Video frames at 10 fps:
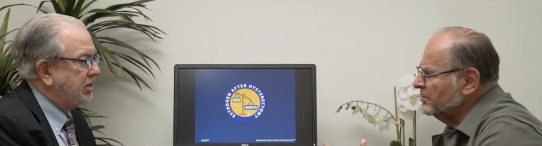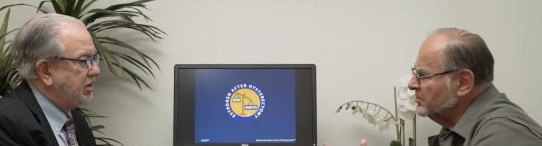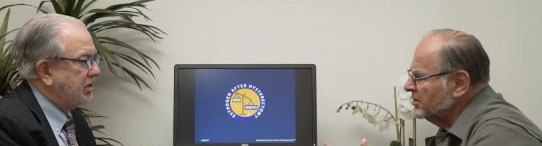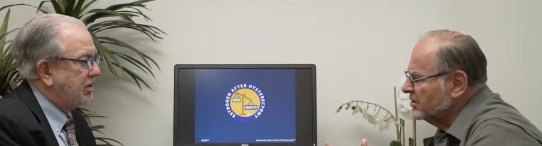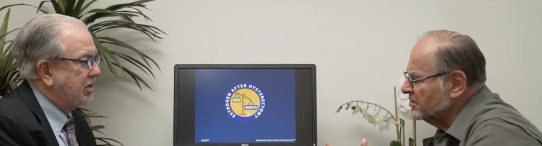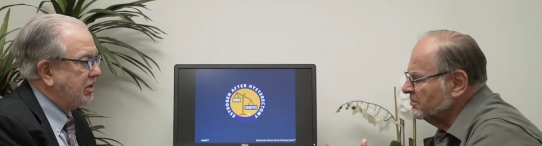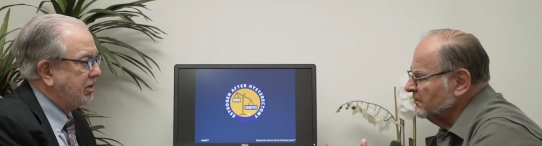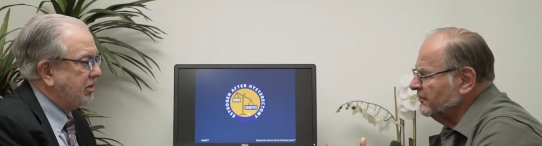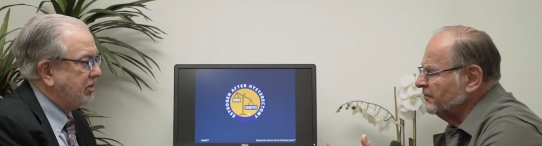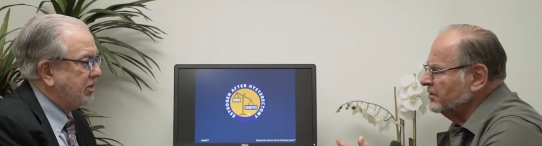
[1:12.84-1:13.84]
Speaker 1: women get to
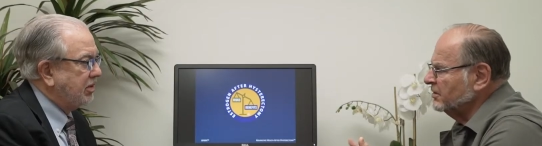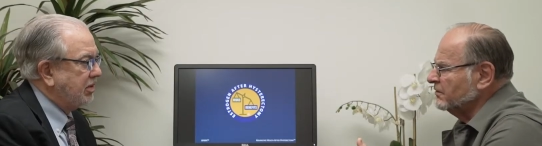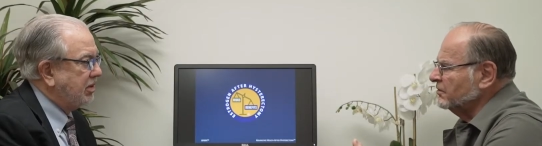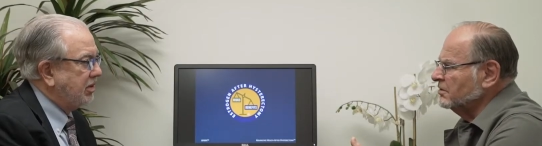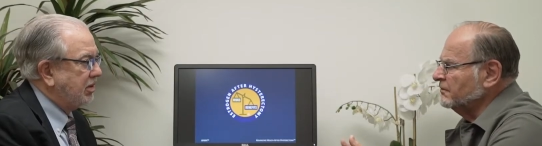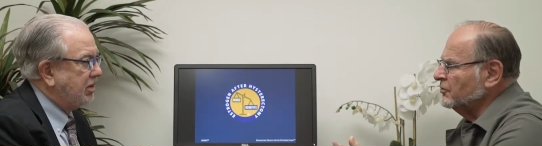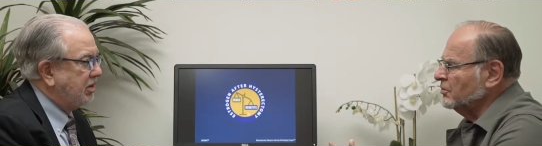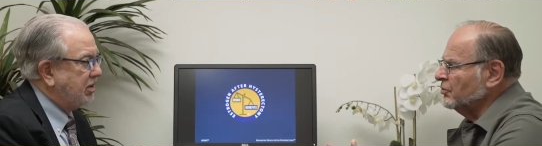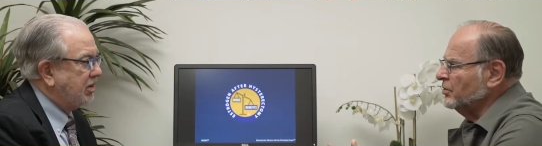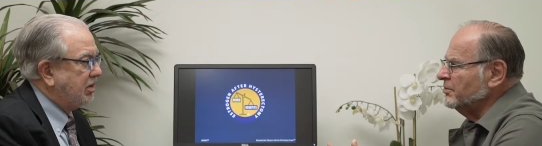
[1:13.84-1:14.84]
be 50, a third of
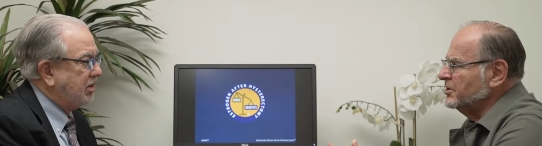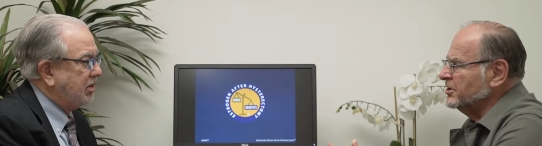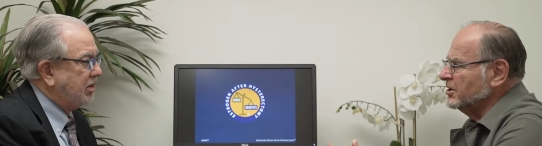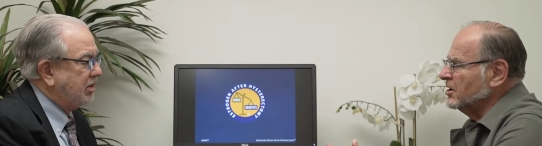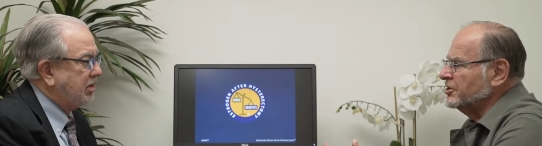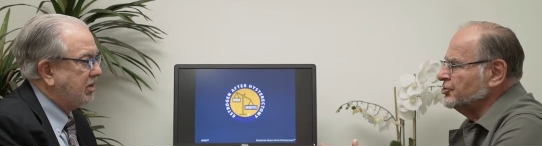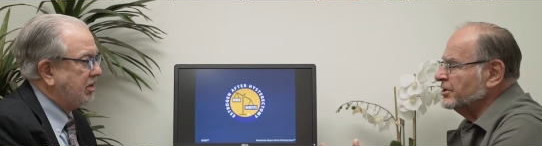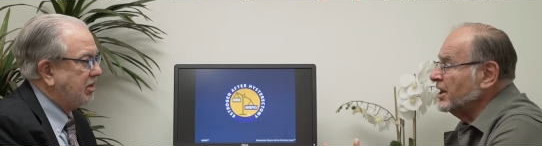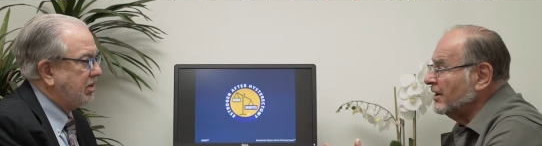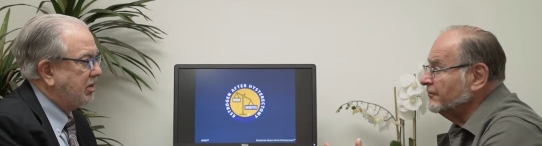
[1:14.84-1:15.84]
all the women in the
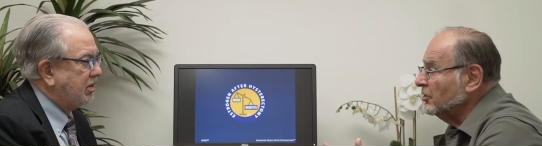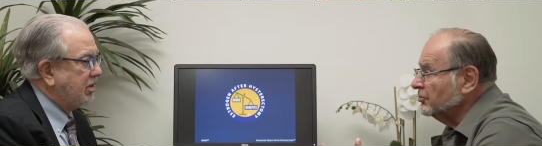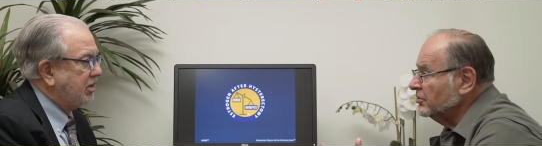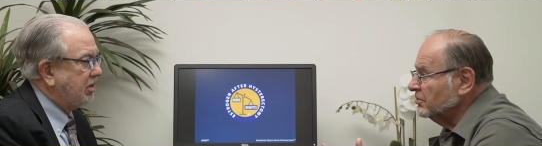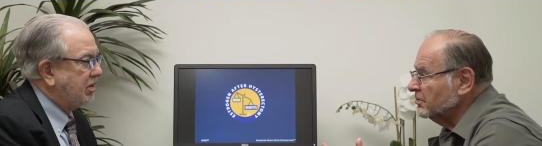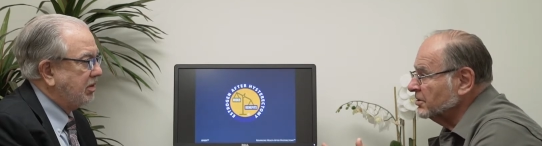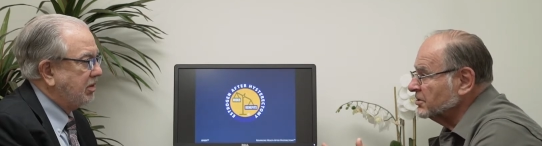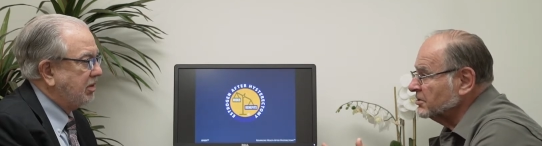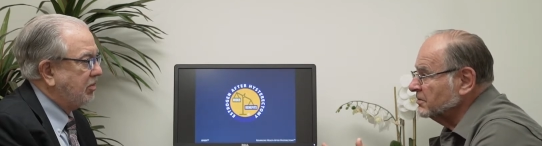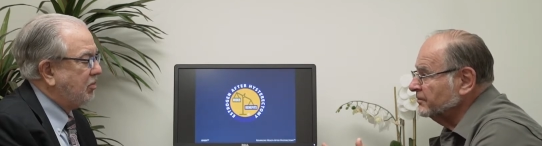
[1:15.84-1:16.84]
country have no
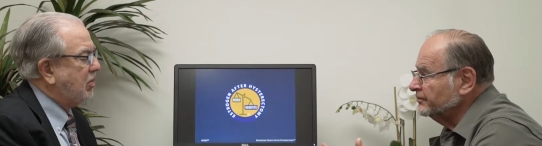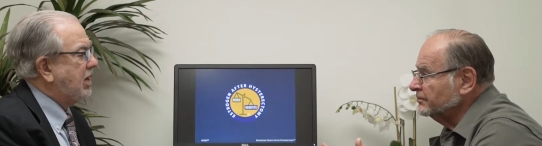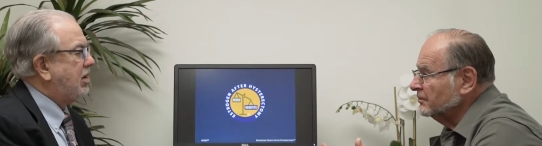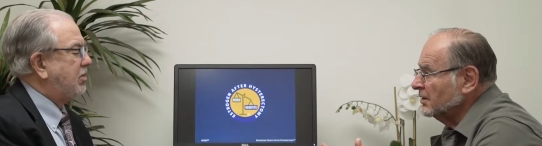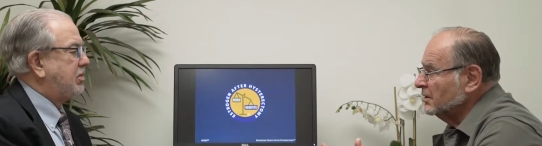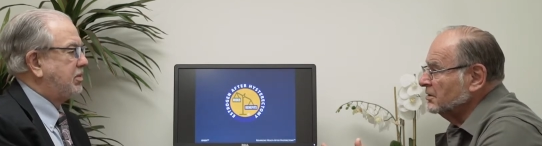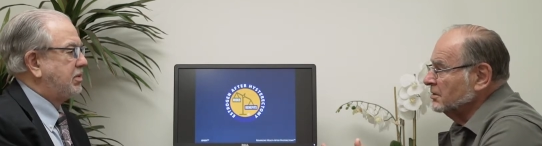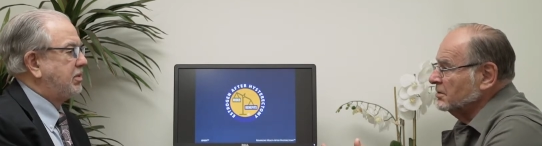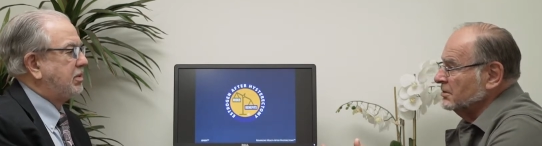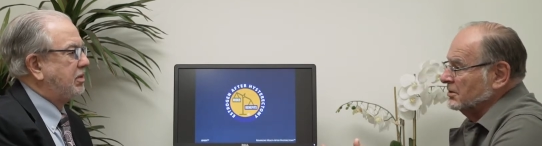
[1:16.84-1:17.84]
uterus. Wow.
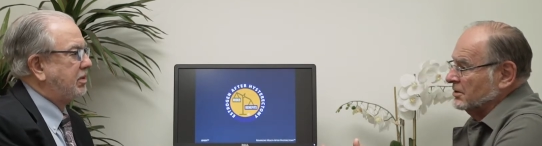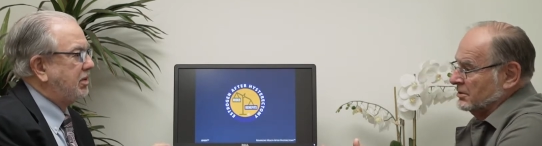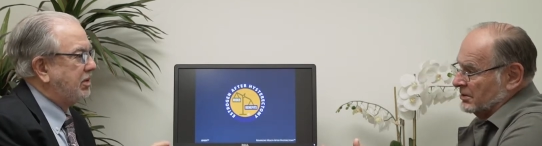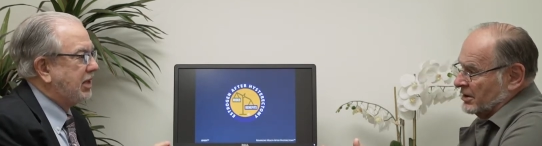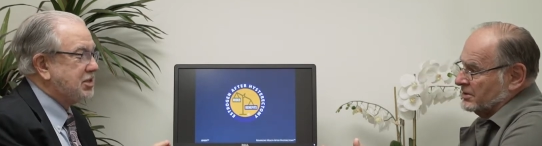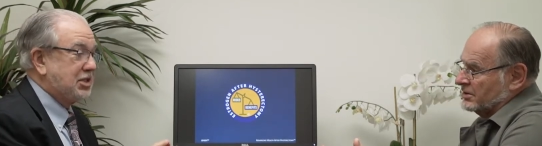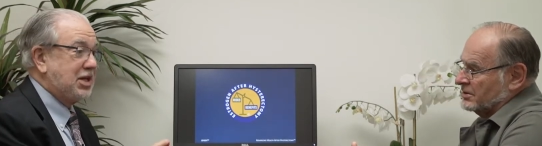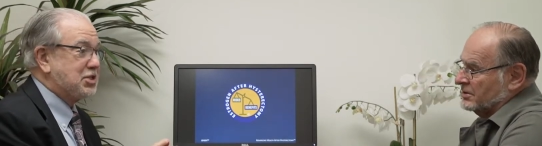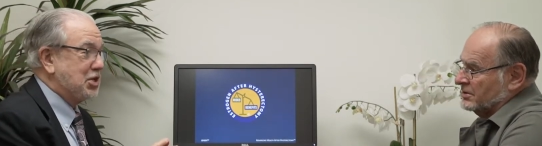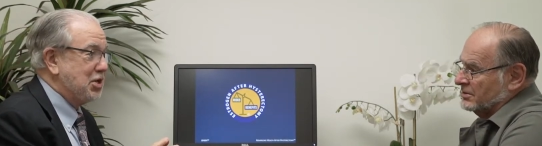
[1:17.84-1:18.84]
Speaker 2: That's that's,
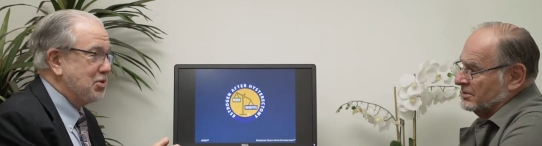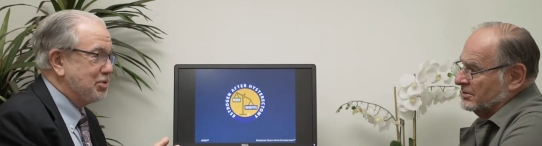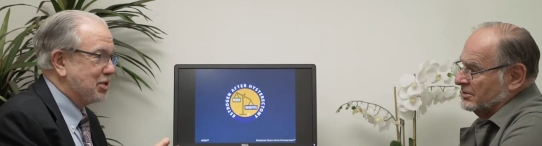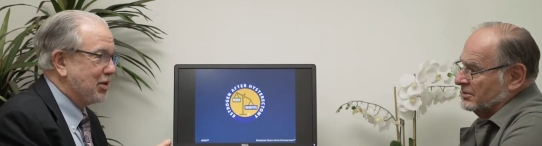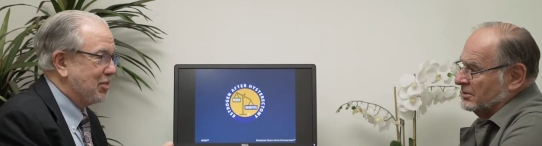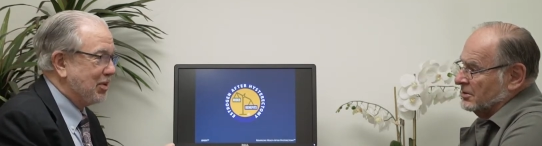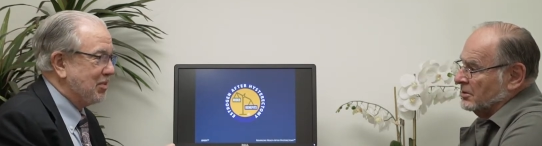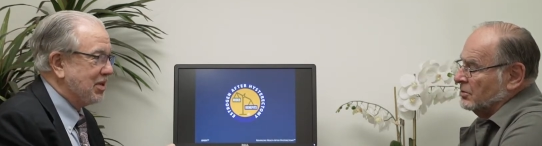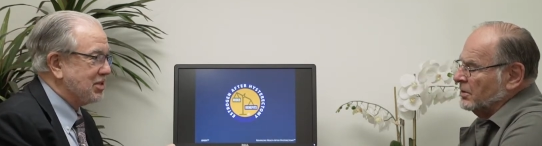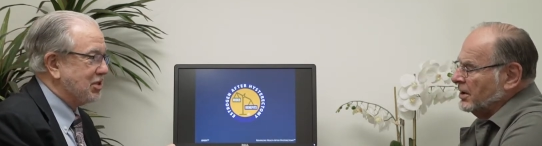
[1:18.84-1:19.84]
that's a huge number. I
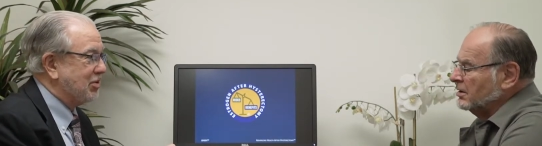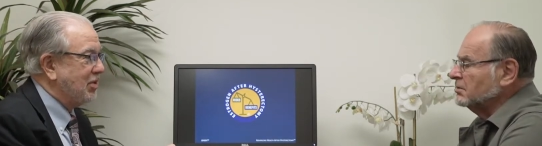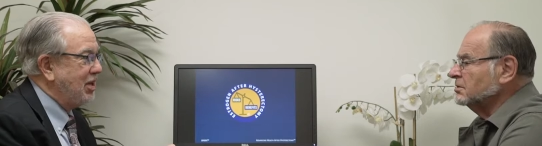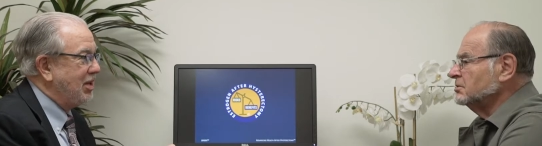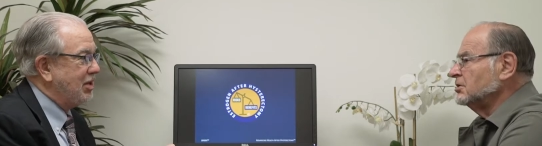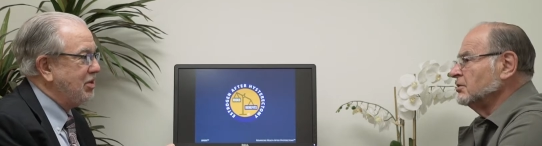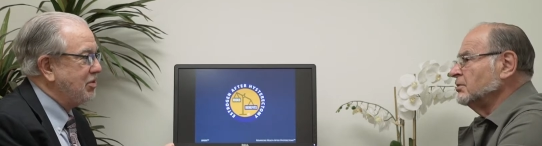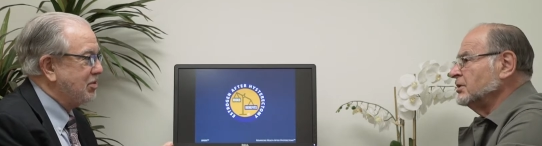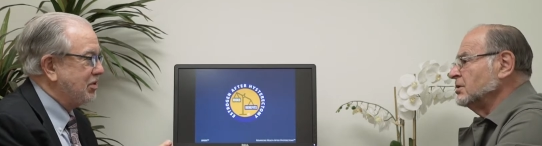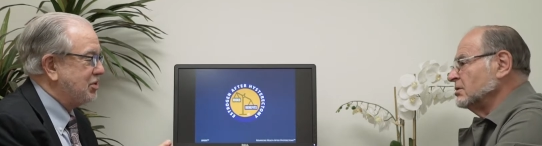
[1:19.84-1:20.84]
mean, that's well,
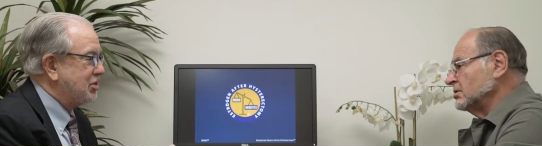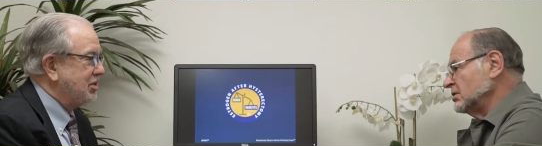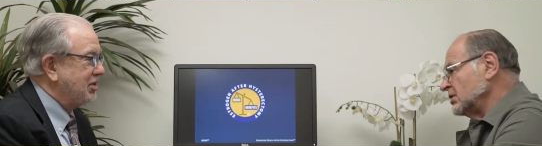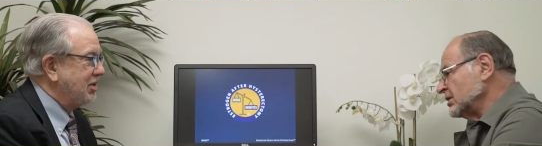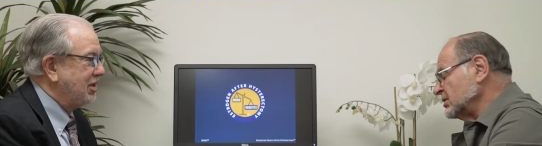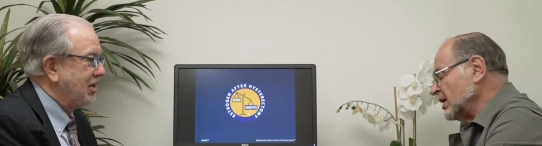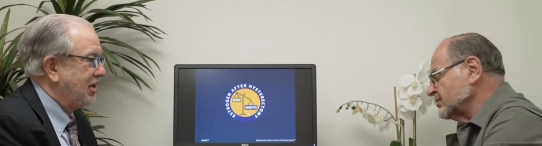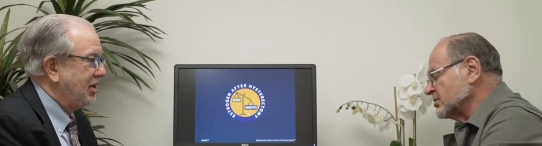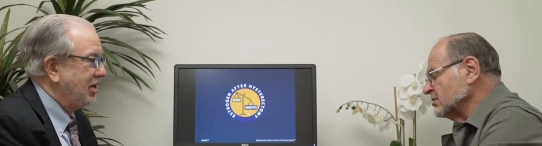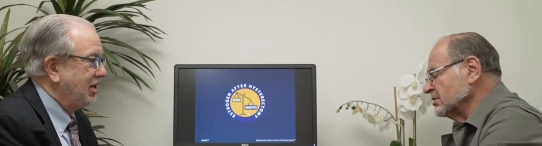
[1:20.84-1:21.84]
Speaker 1: huge. We, it
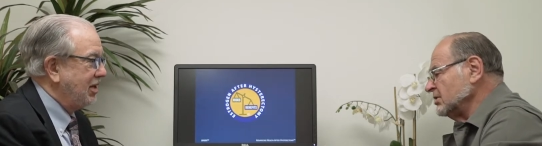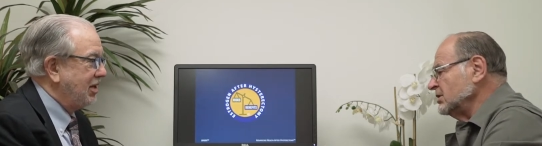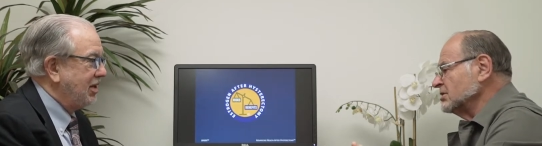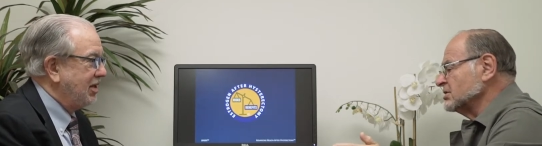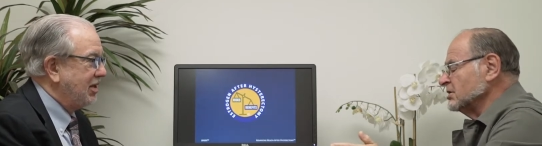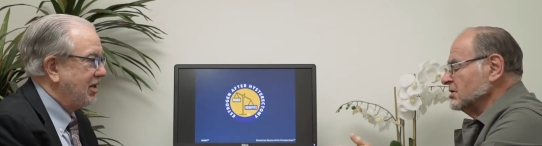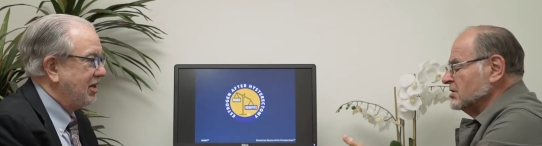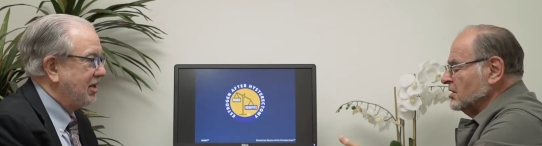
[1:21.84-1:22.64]
absolutely is, and it